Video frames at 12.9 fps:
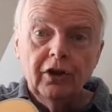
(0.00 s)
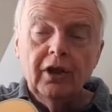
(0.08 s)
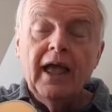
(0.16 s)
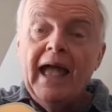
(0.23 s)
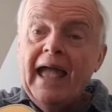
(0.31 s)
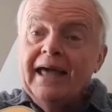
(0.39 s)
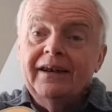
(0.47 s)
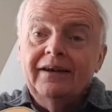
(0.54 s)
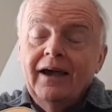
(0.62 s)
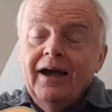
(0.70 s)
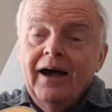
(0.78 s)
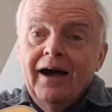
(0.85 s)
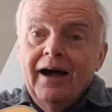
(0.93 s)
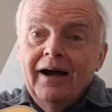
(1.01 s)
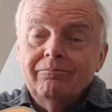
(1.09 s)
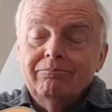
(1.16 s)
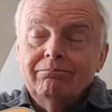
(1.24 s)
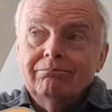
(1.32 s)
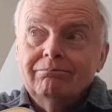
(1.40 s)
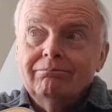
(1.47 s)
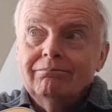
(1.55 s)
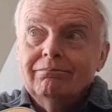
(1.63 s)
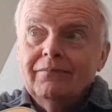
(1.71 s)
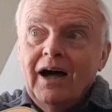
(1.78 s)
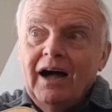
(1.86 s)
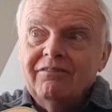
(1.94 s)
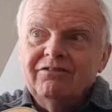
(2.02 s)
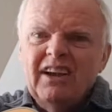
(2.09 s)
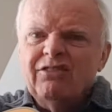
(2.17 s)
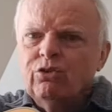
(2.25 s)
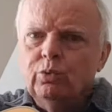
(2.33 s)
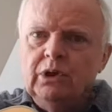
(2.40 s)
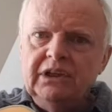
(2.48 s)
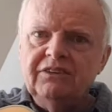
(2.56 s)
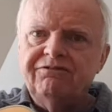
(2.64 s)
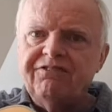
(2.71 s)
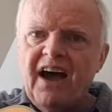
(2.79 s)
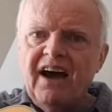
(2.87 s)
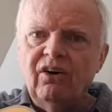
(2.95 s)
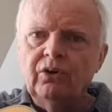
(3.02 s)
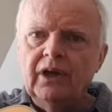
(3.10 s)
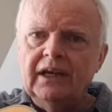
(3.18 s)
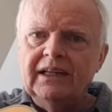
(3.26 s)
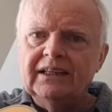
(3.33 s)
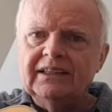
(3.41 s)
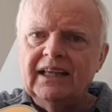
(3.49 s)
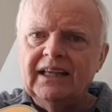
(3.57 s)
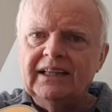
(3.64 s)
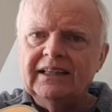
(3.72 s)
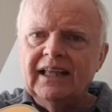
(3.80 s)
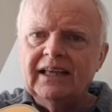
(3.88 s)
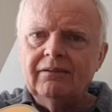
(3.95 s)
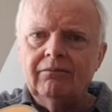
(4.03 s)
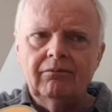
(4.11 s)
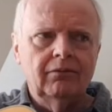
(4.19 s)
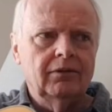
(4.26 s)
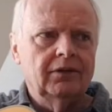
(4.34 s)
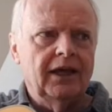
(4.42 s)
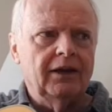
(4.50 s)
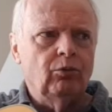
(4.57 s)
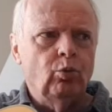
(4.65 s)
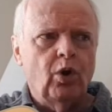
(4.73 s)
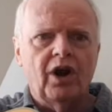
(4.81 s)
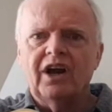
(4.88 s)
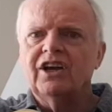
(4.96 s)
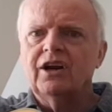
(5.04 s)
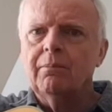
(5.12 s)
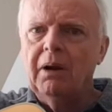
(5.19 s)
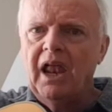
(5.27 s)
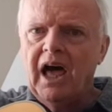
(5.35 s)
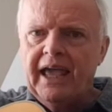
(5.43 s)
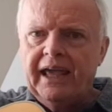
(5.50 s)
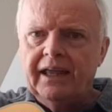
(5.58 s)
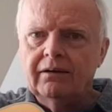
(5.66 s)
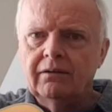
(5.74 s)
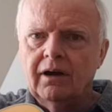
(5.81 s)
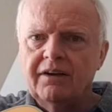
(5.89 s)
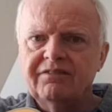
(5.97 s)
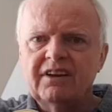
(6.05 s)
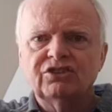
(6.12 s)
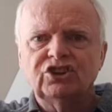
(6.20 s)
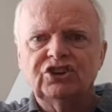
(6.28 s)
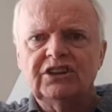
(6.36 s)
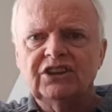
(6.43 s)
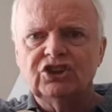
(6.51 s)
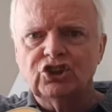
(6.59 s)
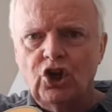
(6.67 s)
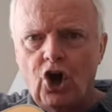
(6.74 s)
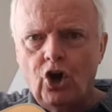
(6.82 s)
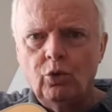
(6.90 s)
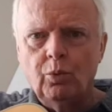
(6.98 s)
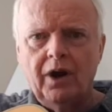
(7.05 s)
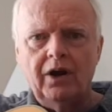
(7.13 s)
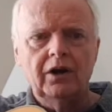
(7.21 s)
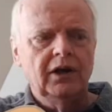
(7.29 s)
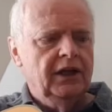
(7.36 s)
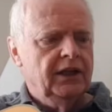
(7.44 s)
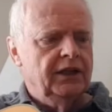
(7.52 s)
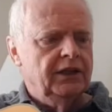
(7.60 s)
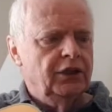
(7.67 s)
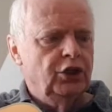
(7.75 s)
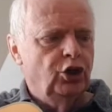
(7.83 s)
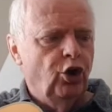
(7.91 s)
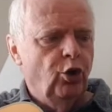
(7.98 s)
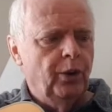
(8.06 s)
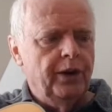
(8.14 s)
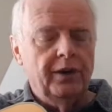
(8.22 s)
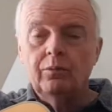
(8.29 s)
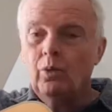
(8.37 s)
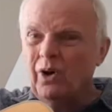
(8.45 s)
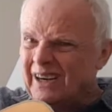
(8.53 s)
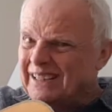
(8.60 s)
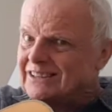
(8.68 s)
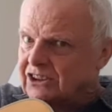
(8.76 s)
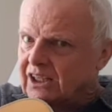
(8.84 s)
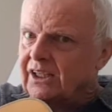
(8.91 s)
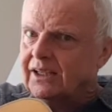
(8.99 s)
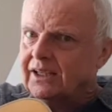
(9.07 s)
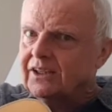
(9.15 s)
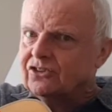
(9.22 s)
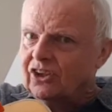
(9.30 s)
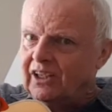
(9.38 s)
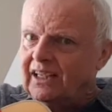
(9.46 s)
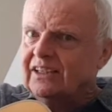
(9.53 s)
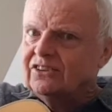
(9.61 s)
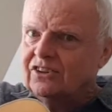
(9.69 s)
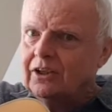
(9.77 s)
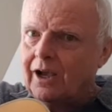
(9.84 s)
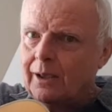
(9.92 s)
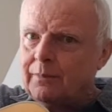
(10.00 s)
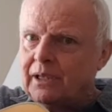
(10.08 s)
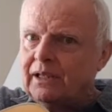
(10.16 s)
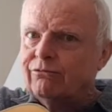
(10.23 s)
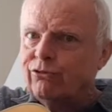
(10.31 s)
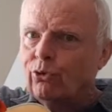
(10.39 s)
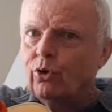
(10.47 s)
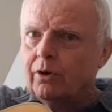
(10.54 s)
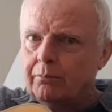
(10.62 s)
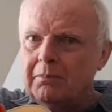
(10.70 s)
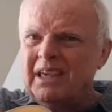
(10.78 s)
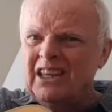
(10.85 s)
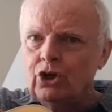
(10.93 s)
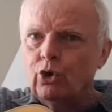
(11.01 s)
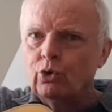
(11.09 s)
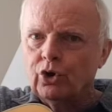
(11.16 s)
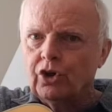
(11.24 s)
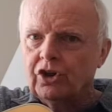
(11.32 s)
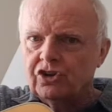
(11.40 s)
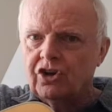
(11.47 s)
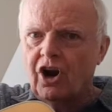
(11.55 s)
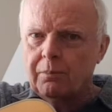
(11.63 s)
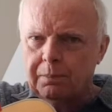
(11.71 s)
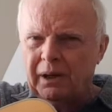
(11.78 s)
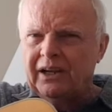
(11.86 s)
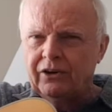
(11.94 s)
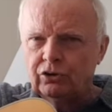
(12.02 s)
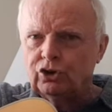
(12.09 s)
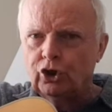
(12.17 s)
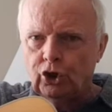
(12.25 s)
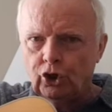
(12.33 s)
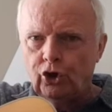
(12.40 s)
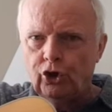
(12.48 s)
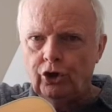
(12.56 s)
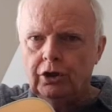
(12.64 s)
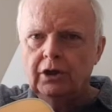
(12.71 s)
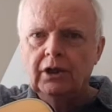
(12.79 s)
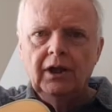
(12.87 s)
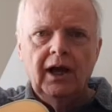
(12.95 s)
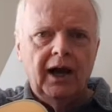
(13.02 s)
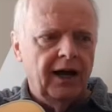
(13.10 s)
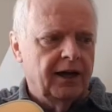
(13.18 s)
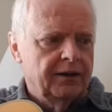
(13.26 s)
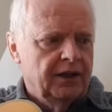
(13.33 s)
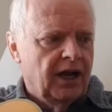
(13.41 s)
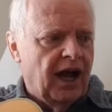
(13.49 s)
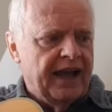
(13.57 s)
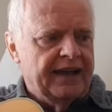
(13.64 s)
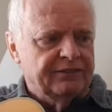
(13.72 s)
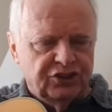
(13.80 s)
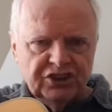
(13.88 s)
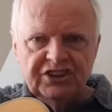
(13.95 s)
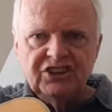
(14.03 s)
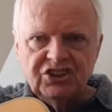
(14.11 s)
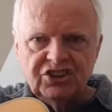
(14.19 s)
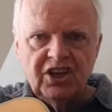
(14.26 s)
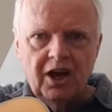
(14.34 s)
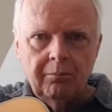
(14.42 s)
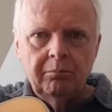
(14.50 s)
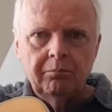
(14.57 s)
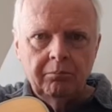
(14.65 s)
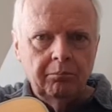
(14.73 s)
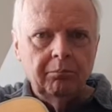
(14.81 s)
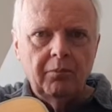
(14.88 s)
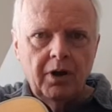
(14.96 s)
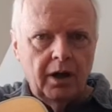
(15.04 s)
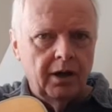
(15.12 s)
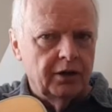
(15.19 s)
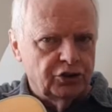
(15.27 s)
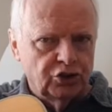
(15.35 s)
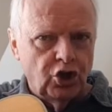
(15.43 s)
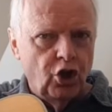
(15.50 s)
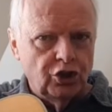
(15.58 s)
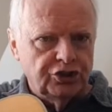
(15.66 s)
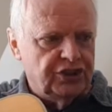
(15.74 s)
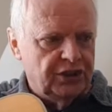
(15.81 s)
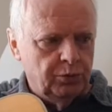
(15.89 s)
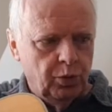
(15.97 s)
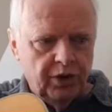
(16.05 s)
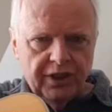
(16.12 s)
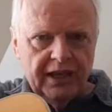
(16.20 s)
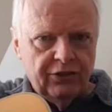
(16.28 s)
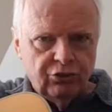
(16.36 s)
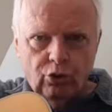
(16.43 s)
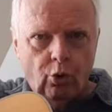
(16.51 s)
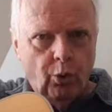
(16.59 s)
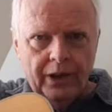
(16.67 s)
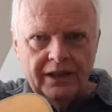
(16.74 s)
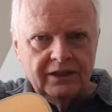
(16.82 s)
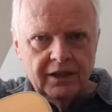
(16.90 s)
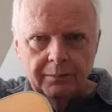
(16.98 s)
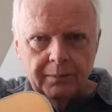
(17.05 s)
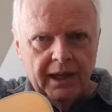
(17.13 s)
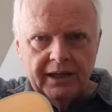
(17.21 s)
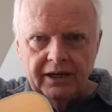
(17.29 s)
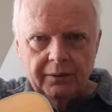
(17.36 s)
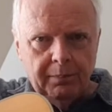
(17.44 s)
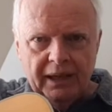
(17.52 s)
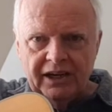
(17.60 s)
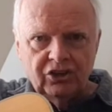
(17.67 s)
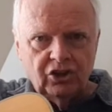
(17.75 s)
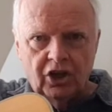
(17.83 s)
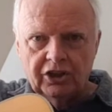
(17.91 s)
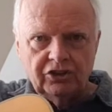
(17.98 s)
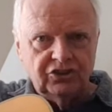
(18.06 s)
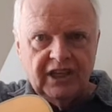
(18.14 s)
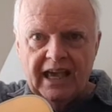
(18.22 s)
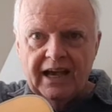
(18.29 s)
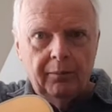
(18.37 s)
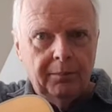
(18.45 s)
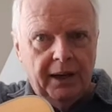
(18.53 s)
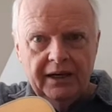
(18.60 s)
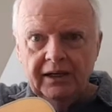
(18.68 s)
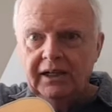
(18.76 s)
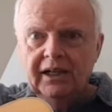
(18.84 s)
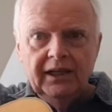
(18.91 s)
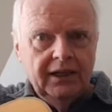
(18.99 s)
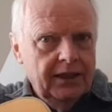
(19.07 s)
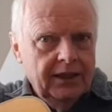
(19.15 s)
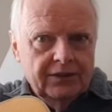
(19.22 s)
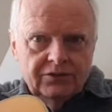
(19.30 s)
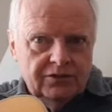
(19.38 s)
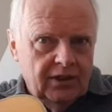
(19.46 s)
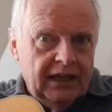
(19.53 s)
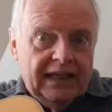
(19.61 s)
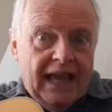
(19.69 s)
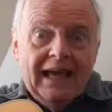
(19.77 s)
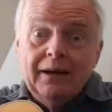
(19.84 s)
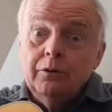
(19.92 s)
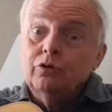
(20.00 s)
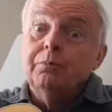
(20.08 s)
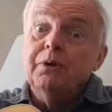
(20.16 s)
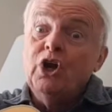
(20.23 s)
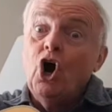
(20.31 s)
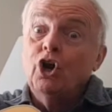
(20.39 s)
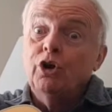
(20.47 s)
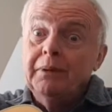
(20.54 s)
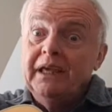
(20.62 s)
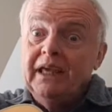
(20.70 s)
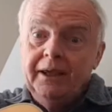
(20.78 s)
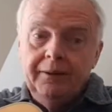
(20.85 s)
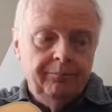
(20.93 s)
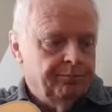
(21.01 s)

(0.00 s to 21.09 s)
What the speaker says: and I've never really found anything that where I could apply it. I've never seen a song where it's easy, for a mediocre guitar player to learn. I have seen some songs where they throw in the pentatonic scale, but it's beyond me.